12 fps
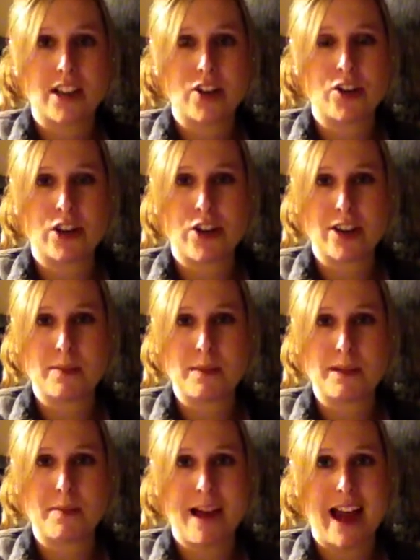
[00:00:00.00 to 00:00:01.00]
Country
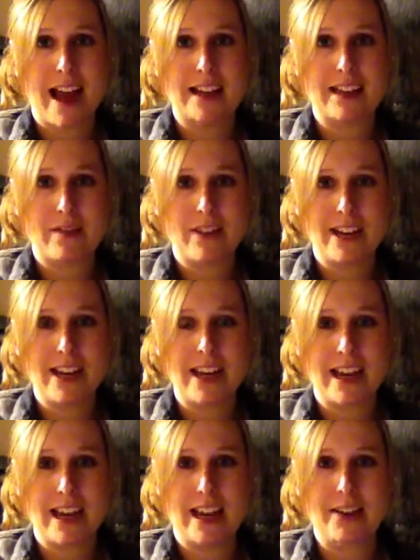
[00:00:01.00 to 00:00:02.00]
Christmas by Tiffany
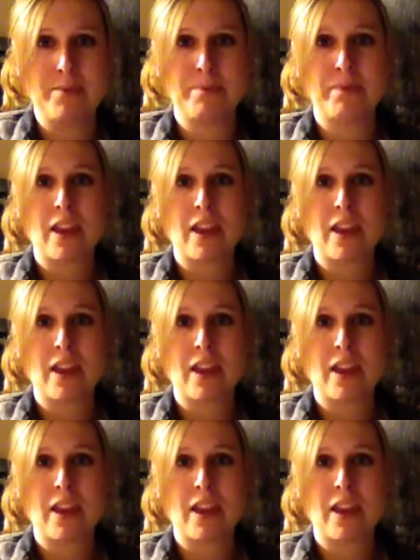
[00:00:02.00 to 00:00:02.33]
King,